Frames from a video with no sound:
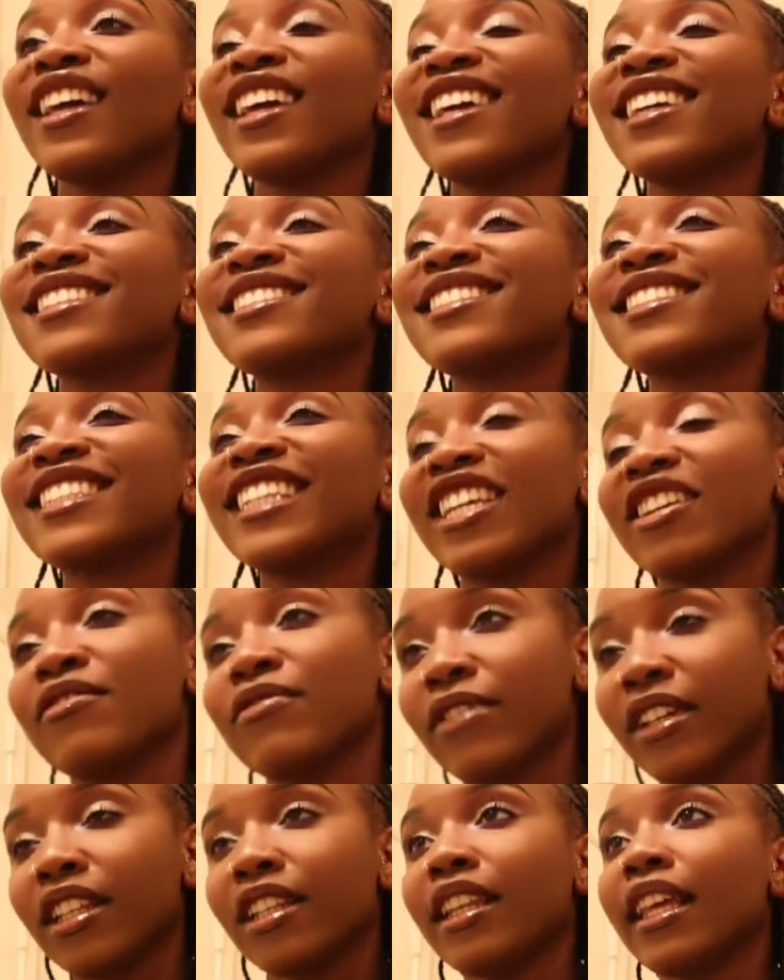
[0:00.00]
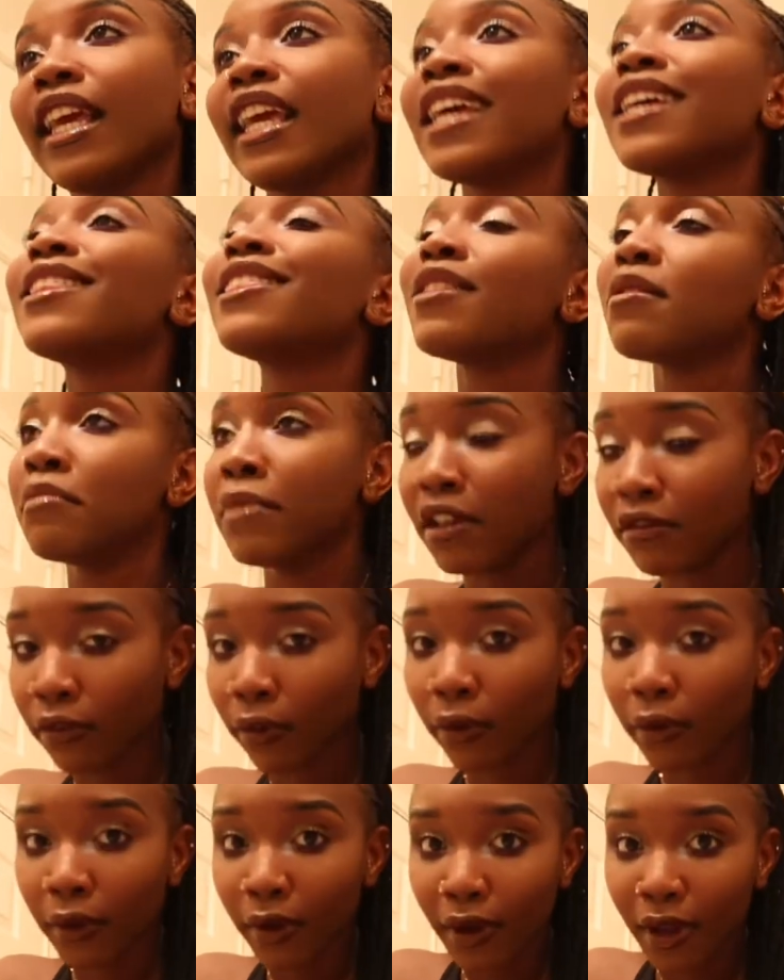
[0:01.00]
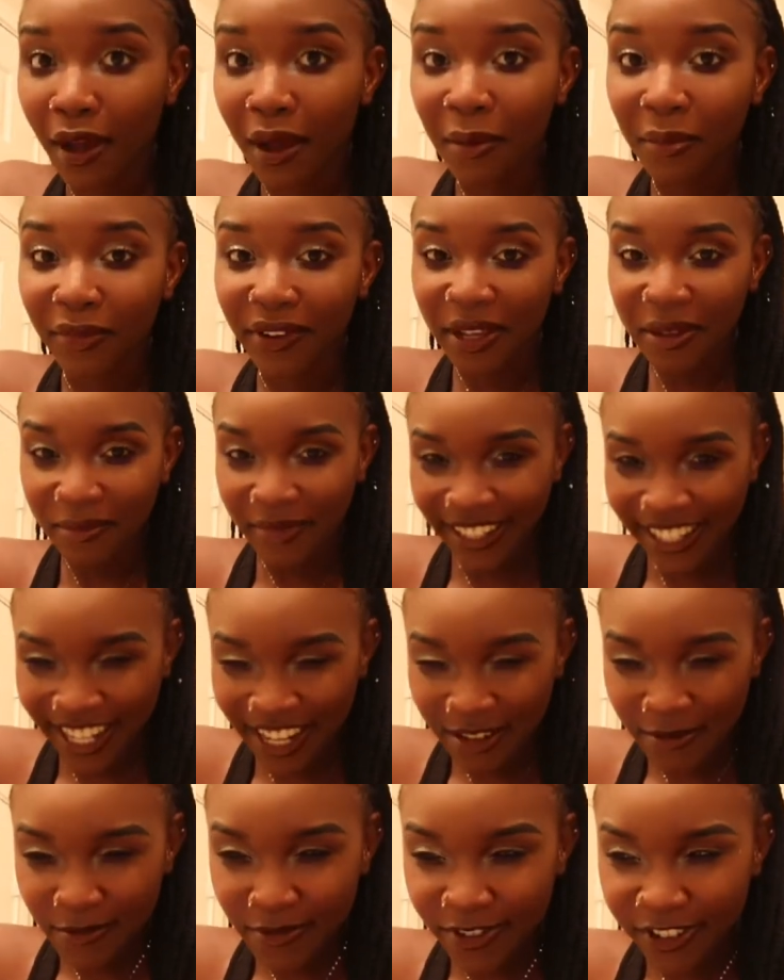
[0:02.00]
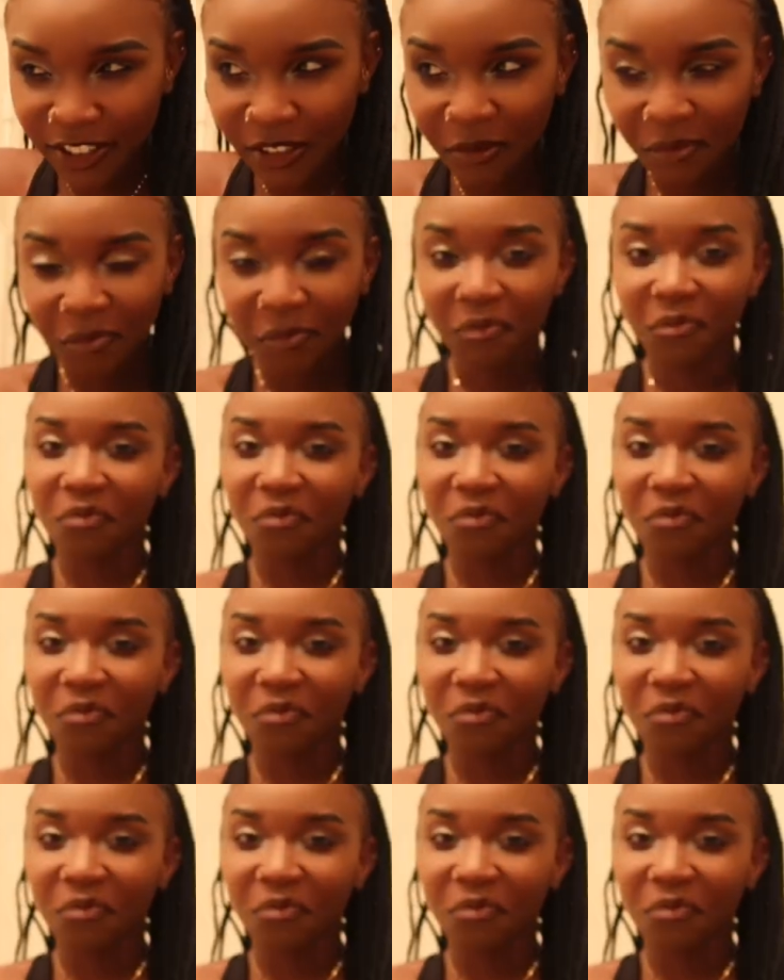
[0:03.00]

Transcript: It's given in the mirror, but in my camera,